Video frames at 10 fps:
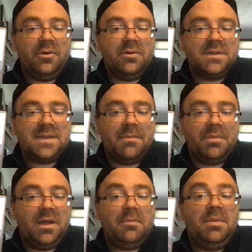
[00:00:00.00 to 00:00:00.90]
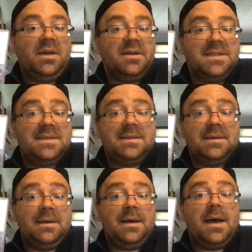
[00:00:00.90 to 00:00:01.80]
or something because
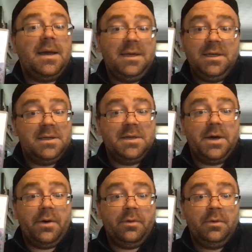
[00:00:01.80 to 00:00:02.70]
I need to know.